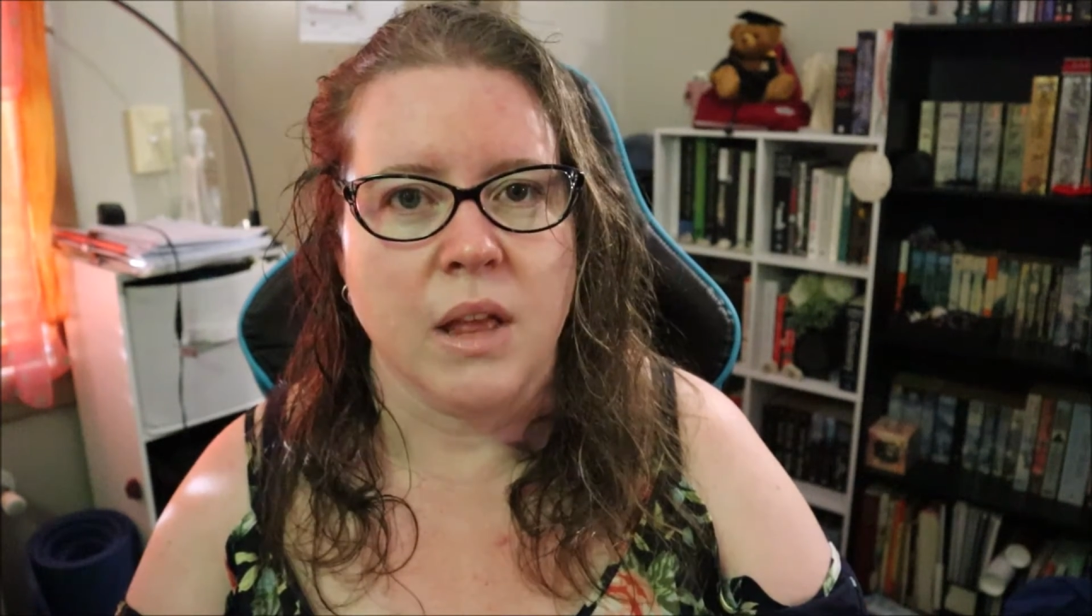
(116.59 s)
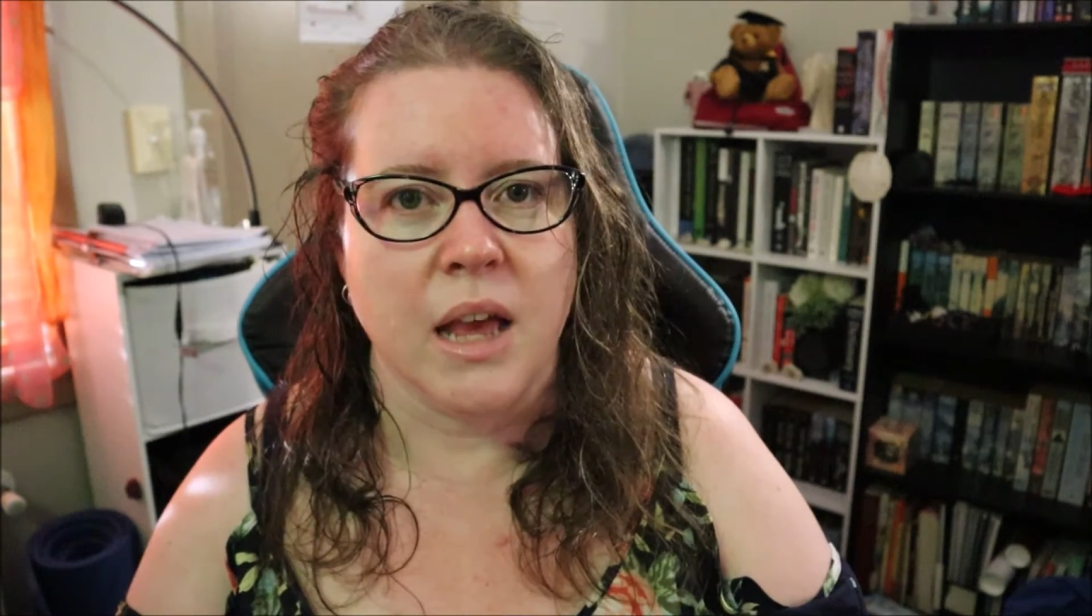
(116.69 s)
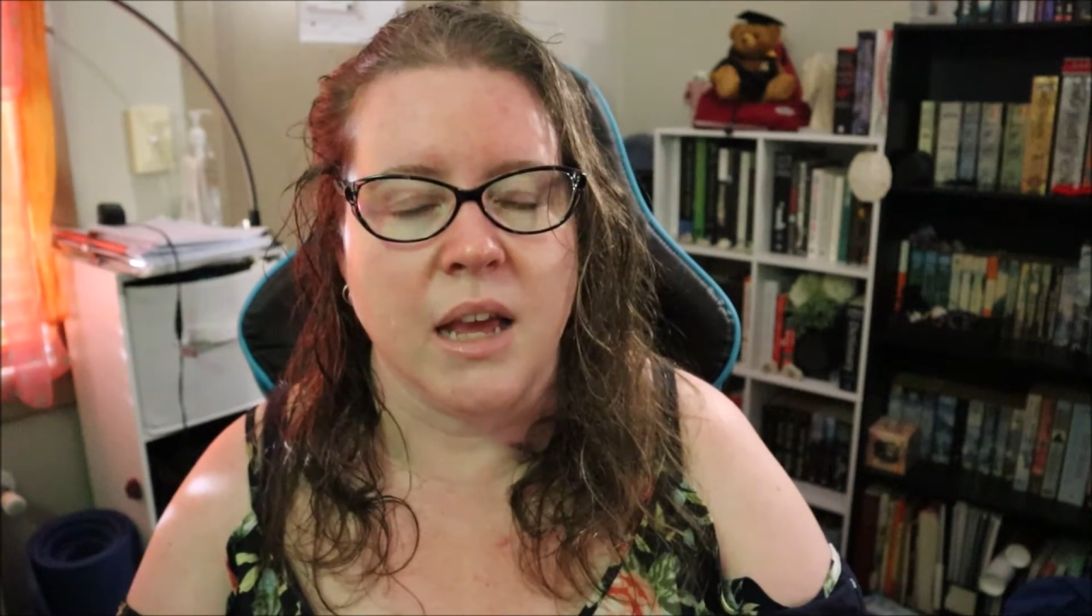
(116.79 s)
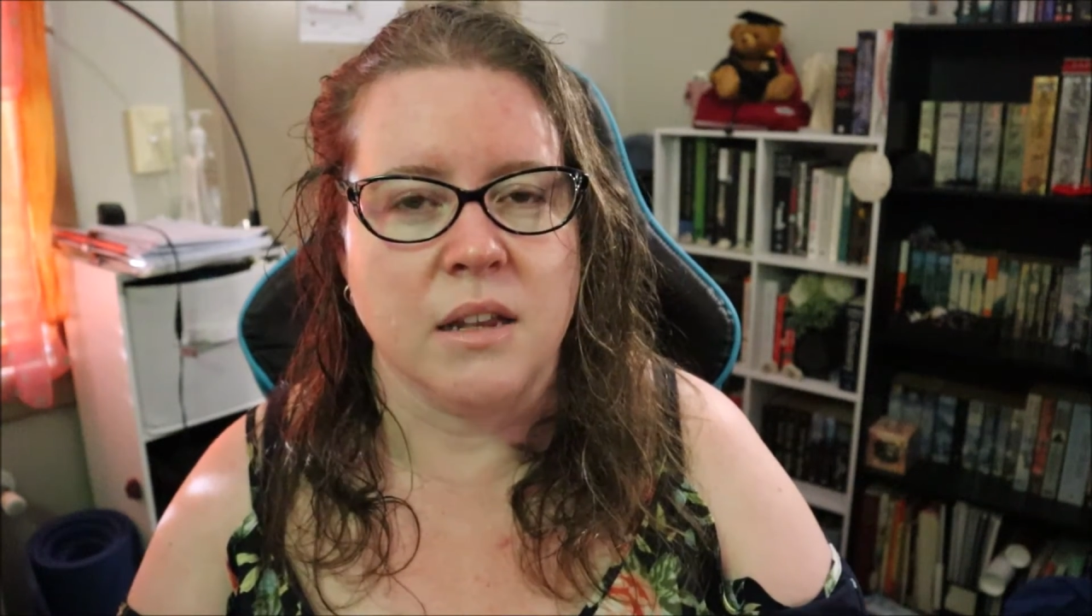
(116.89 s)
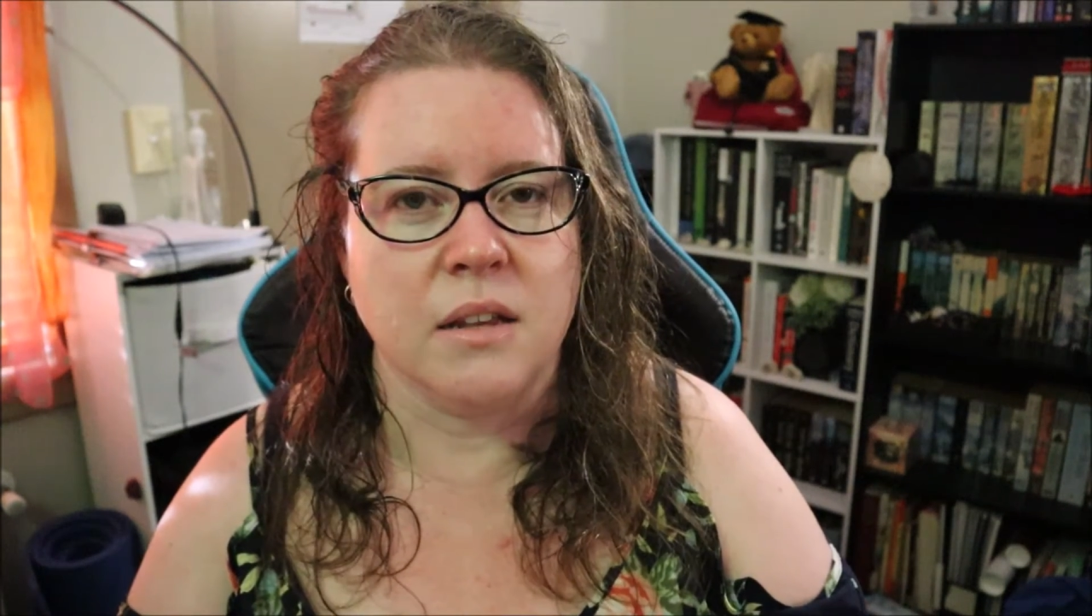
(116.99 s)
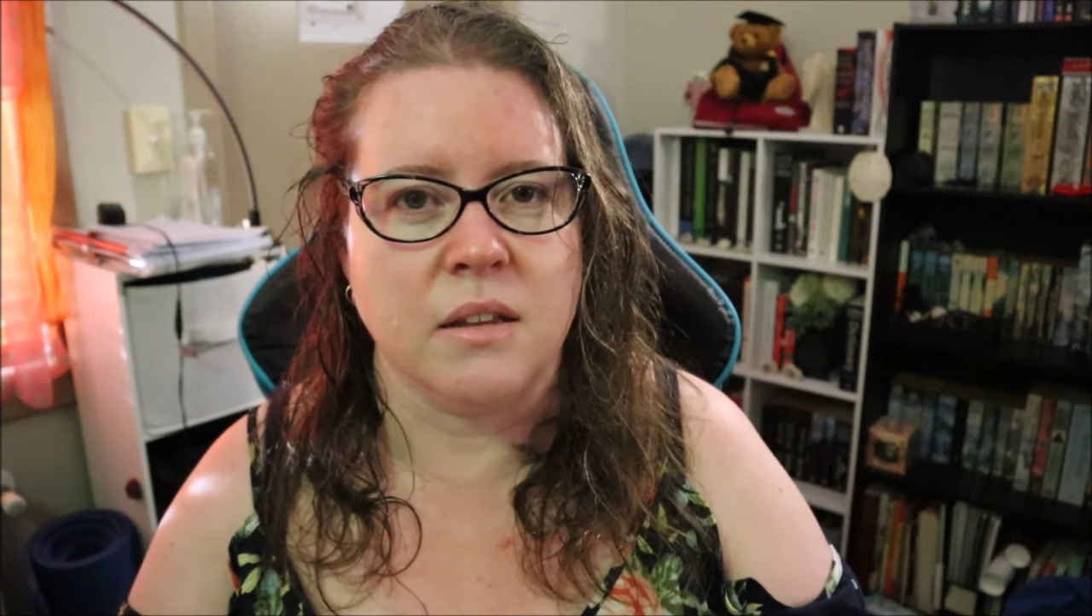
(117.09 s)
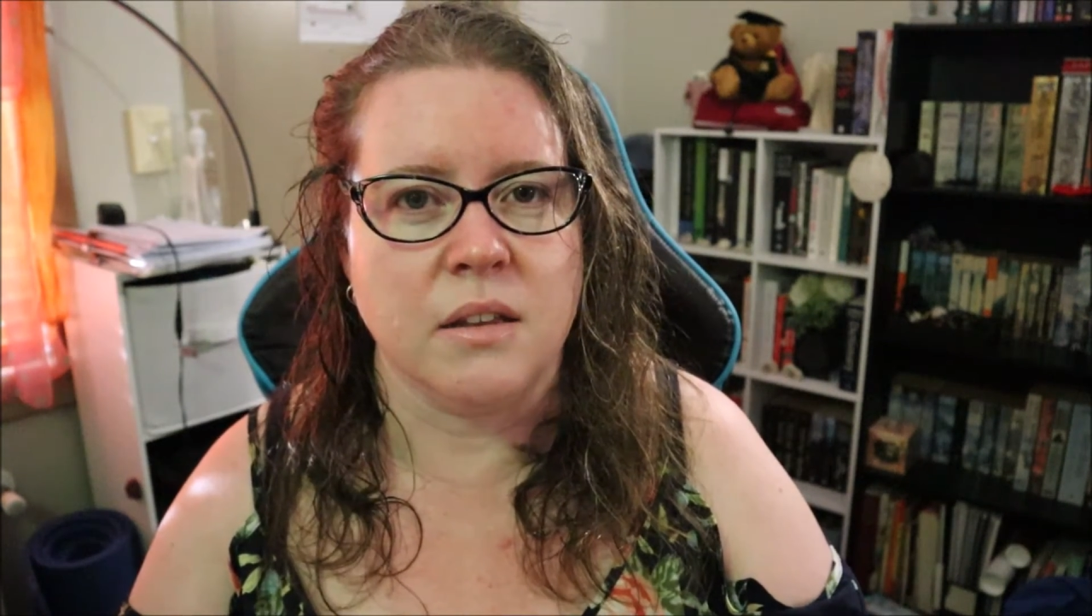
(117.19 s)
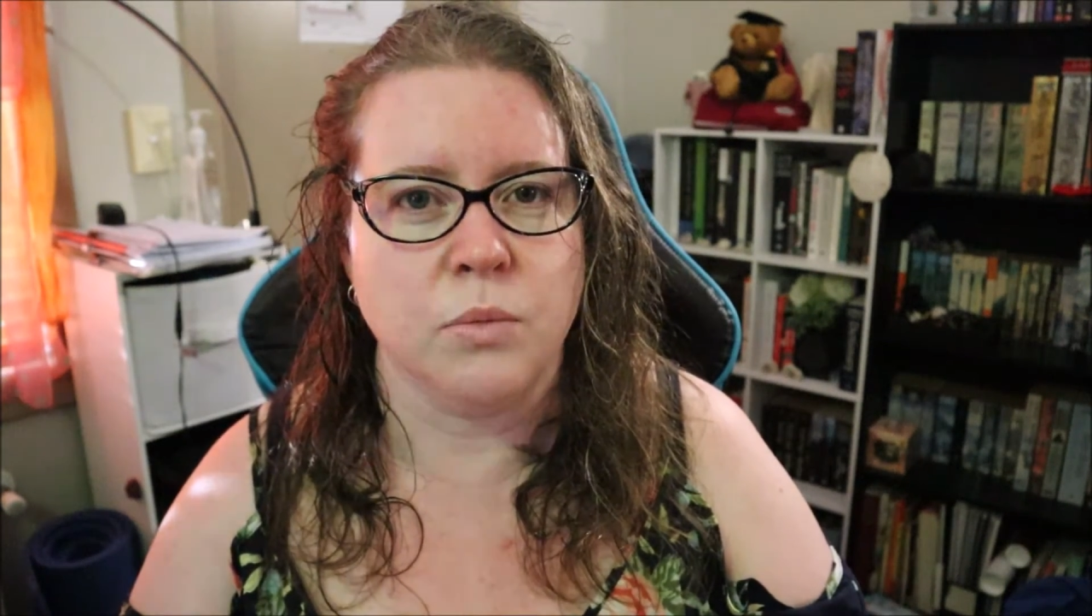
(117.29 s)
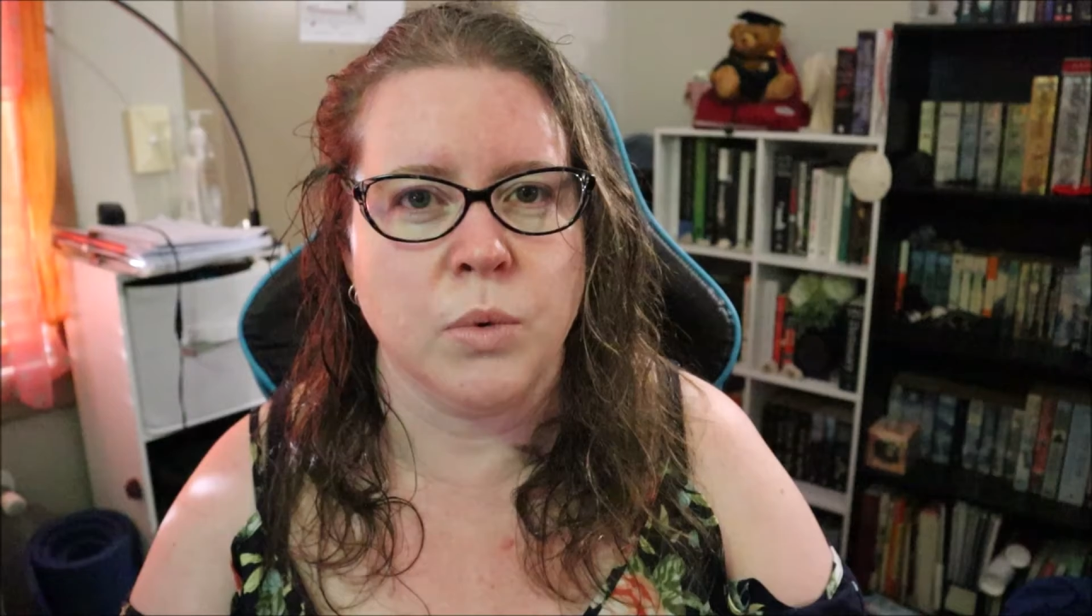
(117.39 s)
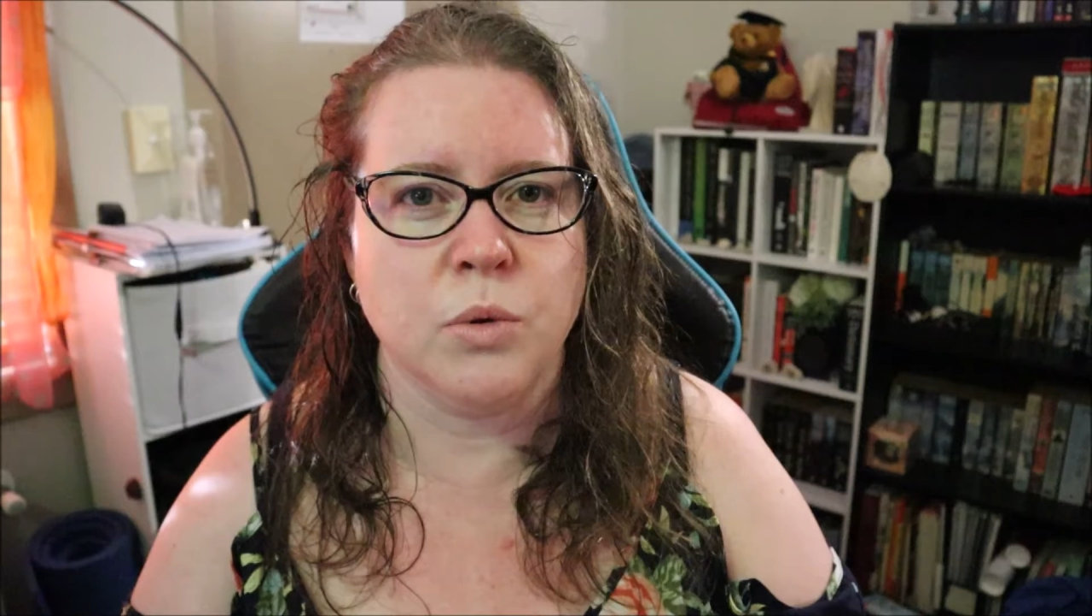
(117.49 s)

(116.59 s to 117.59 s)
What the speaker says: And we